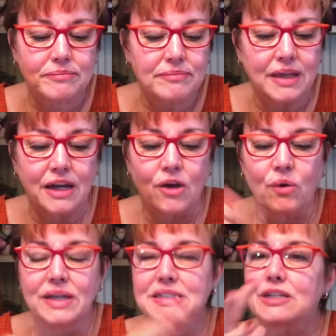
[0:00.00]
You know,
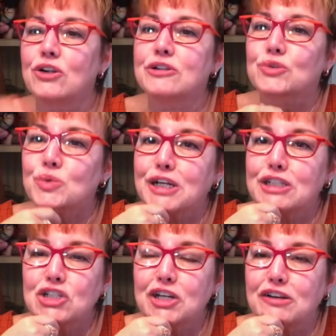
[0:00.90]
it's your
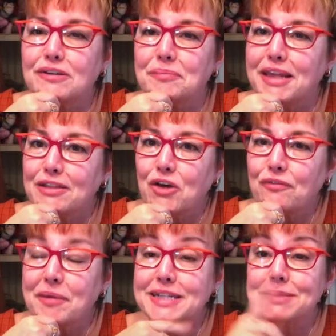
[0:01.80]
traditional meatloaf
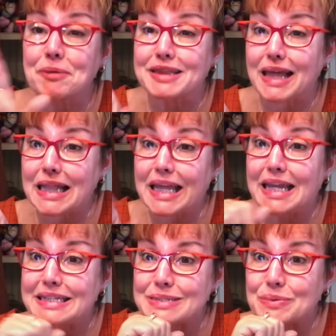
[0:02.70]
mix, but the
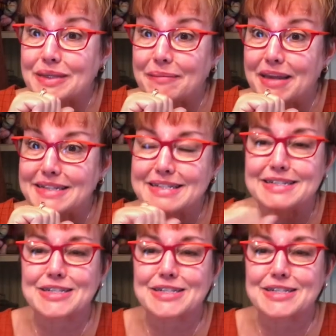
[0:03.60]
glaze really makes it.